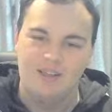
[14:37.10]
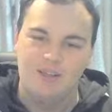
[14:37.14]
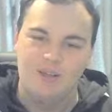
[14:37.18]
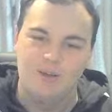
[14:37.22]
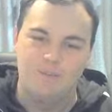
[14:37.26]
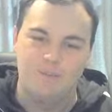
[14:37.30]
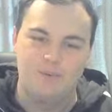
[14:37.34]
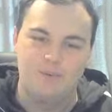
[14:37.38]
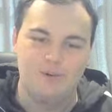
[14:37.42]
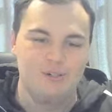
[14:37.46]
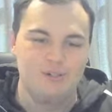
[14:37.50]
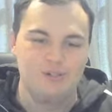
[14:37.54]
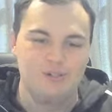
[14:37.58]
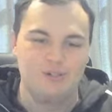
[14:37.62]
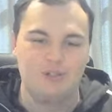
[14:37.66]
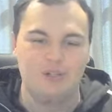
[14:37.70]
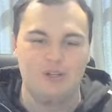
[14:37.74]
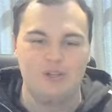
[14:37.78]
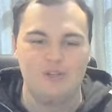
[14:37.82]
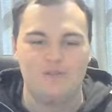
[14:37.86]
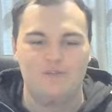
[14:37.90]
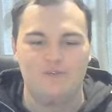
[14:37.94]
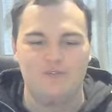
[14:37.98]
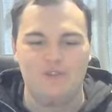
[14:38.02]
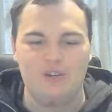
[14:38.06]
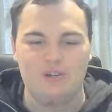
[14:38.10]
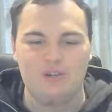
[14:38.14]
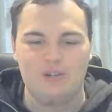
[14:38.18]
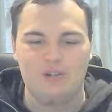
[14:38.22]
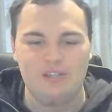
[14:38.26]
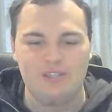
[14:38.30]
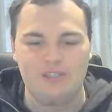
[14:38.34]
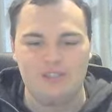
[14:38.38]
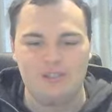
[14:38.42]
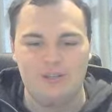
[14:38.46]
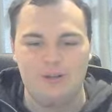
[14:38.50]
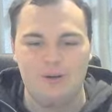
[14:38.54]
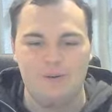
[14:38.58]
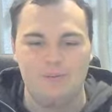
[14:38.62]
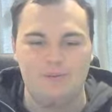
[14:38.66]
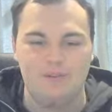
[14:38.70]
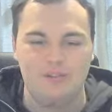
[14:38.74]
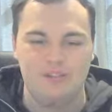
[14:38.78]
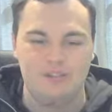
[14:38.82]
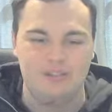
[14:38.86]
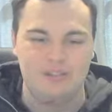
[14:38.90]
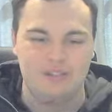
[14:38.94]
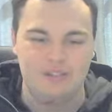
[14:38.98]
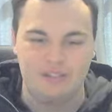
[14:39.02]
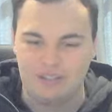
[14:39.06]
Bilharinho's very
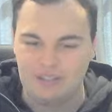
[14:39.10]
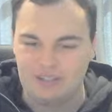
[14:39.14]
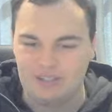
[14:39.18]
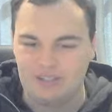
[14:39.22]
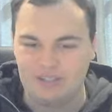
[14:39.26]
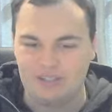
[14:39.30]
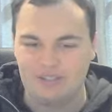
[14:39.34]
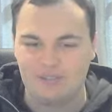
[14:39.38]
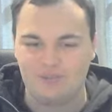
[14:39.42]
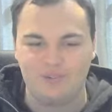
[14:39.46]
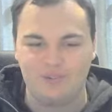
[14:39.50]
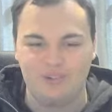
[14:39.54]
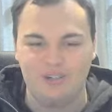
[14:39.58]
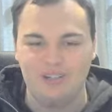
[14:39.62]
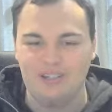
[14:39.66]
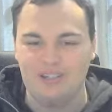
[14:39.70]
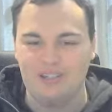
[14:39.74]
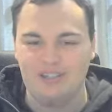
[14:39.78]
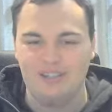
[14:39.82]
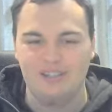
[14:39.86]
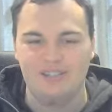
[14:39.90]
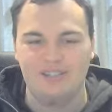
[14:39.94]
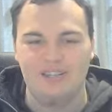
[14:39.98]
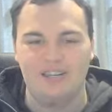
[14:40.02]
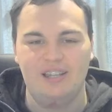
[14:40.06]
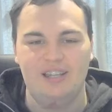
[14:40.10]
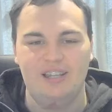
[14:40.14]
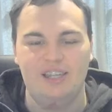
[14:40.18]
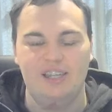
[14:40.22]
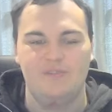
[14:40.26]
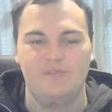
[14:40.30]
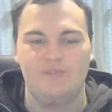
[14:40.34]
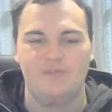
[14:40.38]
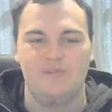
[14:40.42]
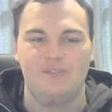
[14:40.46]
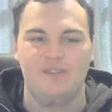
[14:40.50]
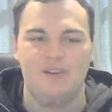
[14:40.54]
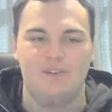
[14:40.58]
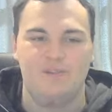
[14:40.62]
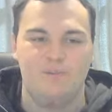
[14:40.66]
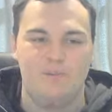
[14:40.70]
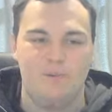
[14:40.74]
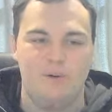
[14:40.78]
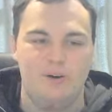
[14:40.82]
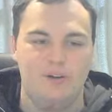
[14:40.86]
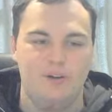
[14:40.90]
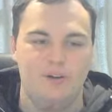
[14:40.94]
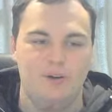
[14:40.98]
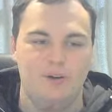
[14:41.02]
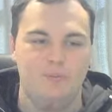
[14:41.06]
sloppy. Like he just really is, and he leaves himself
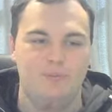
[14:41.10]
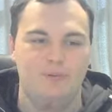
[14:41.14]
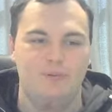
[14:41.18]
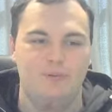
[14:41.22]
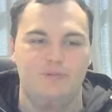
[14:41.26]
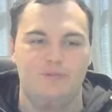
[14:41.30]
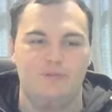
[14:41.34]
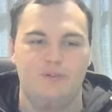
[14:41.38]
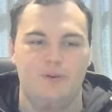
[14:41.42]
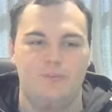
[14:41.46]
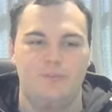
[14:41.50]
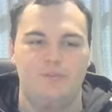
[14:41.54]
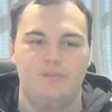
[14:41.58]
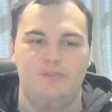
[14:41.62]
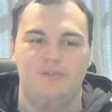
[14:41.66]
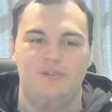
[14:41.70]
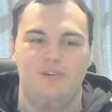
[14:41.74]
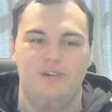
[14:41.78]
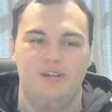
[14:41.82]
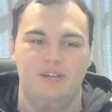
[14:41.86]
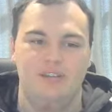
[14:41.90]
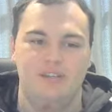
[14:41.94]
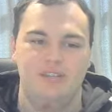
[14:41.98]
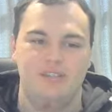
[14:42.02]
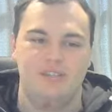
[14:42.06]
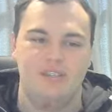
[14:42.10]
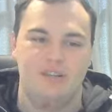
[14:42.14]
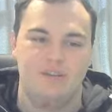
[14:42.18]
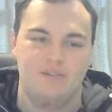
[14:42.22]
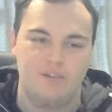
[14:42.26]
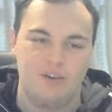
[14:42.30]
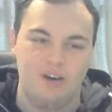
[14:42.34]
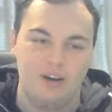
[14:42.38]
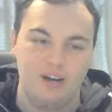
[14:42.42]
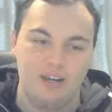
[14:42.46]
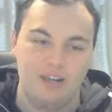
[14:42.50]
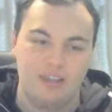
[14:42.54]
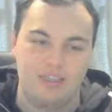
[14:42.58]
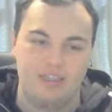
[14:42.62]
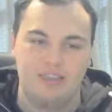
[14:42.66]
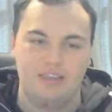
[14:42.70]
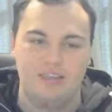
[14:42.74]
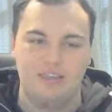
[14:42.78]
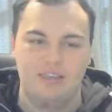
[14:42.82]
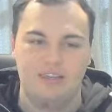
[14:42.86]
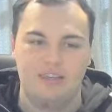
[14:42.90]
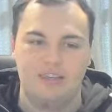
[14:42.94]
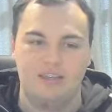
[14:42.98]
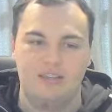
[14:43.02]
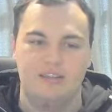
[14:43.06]
wide open for opportunities. And I'm kind of
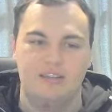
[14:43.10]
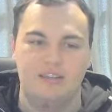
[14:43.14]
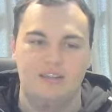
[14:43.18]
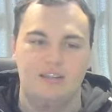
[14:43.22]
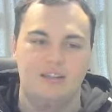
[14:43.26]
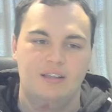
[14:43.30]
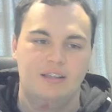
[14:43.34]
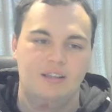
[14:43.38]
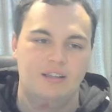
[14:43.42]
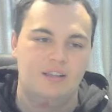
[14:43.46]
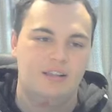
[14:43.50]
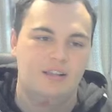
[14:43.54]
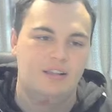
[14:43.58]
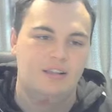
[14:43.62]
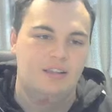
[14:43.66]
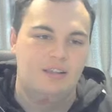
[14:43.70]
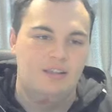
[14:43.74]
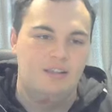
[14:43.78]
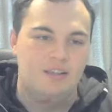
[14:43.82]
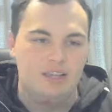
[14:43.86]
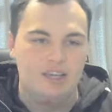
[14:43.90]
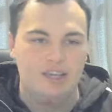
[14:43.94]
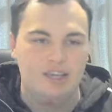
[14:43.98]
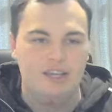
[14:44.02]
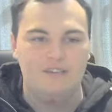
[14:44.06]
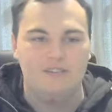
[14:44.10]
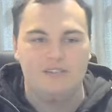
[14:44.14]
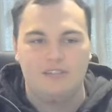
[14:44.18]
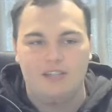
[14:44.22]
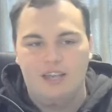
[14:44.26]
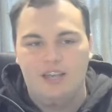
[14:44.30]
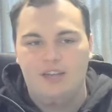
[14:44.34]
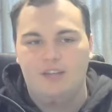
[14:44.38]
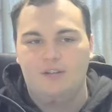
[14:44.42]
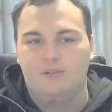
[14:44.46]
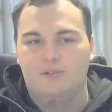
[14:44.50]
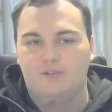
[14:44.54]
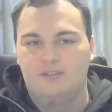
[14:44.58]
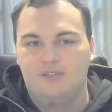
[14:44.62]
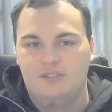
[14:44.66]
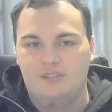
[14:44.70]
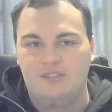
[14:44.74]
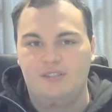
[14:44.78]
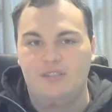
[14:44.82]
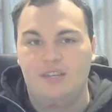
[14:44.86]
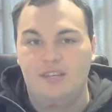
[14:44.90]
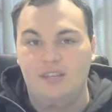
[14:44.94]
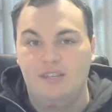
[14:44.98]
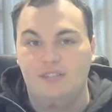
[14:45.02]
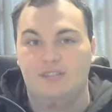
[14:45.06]
thinking, Yves Landu's
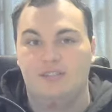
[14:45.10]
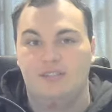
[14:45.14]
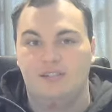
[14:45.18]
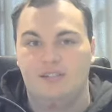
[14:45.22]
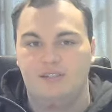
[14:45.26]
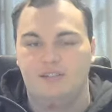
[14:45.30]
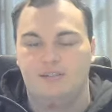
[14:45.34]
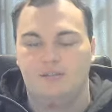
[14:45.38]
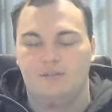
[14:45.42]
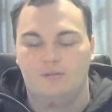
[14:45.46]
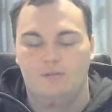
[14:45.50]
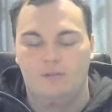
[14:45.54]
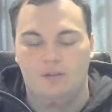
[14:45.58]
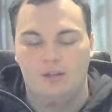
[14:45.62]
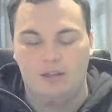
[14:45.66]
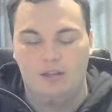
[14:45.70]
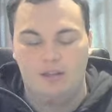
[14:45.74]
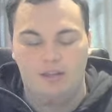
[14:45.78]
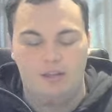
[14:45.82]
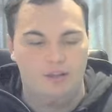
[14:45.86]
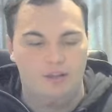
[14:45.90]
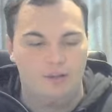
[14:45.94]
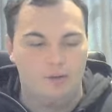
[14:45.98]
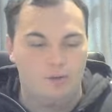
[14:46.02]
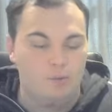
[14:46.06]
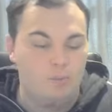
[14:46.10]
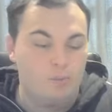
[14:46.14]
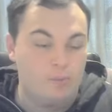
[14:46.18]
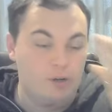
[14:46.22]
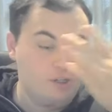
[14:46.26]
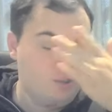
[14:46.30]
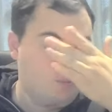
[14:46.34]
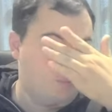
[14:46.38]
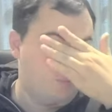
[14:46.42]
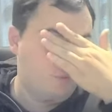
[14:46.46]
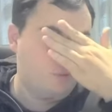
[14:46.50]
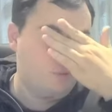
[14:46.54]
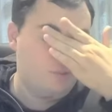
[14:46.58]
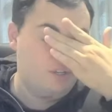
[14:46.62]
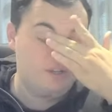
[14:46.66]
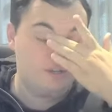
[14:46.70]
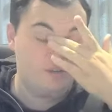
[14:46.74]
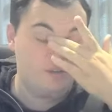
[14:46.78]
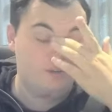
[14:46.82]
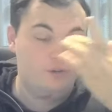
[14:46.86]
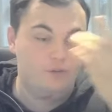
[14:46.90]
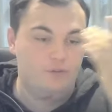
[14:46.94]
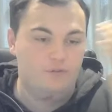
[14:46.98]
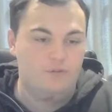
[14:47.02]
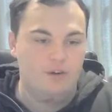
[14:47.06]
decent and a much more
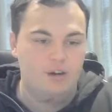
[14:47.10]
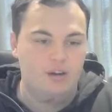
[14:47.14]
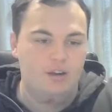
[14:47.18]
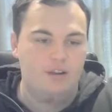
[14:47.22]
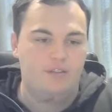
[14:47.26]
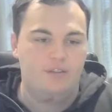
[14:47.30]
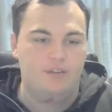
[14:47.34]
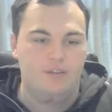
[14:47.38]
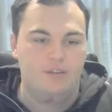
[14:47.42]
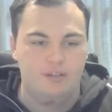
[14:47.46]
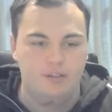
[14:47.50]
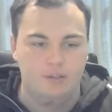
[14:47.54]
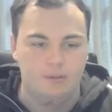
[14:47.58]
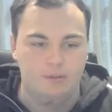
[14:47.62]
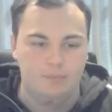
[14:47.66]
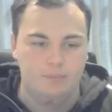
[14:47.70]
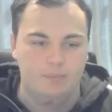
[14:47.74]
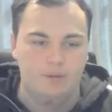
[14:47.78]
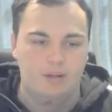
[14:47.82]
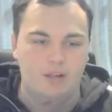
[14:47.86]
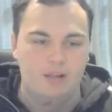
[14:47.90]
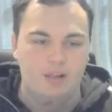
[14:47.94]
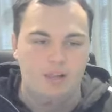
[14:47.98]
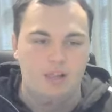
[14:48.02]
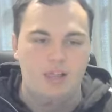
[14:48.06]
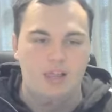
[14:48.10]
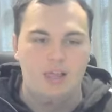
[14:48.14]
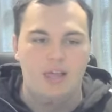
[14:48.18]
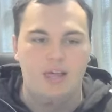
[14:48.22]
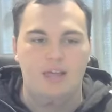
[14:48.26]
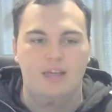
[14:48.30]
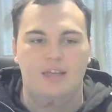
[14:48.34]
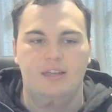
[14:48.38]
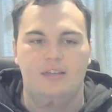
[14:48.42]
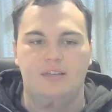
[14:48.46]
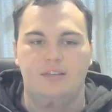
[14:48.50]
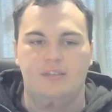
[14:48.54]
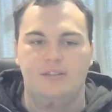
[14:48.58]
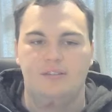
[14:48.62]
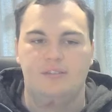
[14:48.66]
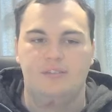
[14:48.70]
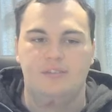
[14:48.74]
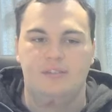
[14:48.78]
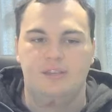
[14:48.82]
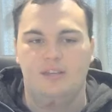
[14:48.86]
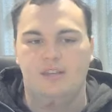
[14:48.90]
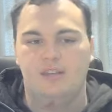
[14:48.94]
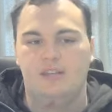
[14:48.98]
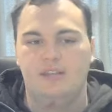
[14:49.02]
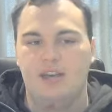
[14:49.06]
technical fighter than him, and
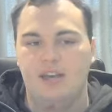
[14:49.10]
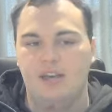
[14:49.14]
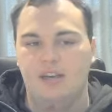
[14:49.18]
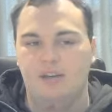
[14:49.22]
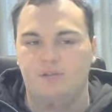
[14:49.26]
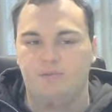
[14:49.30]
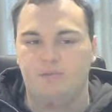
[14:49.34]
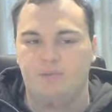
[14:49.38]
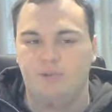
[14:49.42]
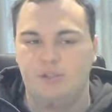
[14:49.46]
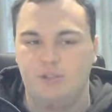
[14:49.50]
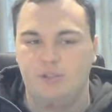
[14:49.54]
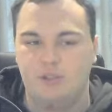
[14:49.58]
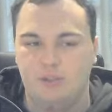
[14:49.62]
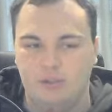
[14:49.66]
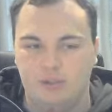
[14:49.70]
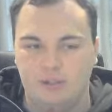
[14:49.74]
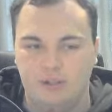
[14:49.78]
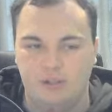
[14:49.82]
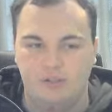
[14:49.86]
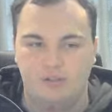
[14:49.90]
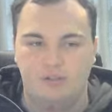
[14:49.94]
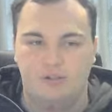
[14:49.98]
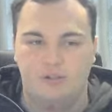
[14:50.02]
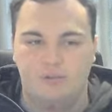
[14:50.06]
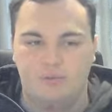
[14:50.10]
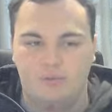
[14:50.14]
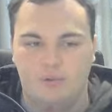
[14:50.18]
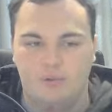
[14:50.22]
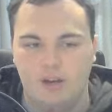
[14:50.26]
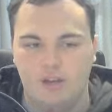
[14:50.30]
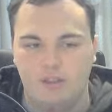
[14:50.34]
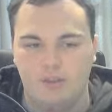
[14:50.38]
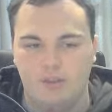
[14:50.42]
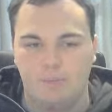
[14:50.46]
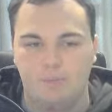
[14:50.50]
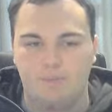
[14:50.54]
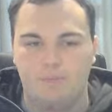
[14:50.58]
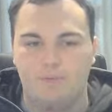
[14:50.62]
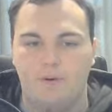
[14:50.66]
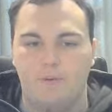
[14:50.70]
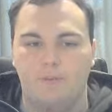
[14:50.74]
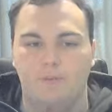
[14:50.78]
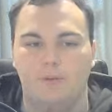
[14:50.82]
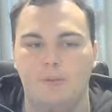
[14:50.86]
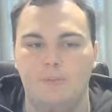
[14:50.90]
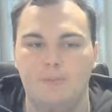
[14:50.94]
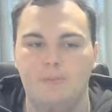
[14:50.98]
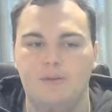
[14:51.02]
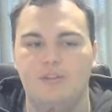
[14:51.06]
he can wrestle in his own right. The
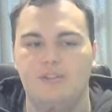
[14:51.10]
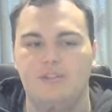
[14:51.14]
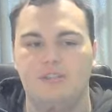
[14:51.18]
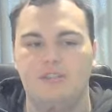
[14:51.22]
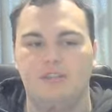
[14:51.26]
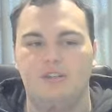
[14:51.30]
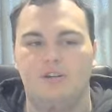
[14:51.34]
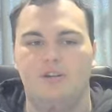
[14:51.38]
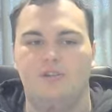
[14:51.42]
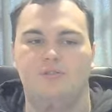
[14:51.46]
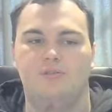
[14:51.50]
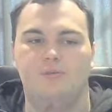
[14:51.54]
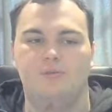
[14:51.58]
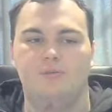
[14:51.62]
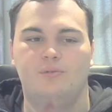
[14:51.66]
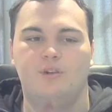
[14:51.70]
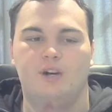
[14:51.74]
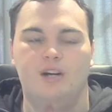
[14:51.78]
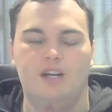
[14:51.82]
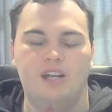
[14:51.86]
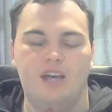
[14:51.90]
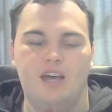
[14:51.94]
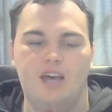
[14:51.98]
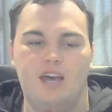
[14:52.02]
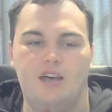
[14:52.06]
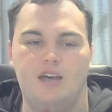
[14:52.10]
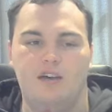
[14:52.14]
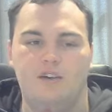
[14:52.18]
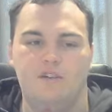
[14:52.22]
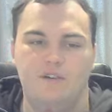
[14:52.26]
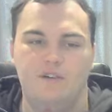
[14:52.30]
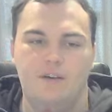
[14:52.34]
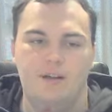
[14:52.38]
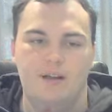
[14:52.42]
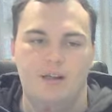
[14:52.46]
problem is that I do kind of have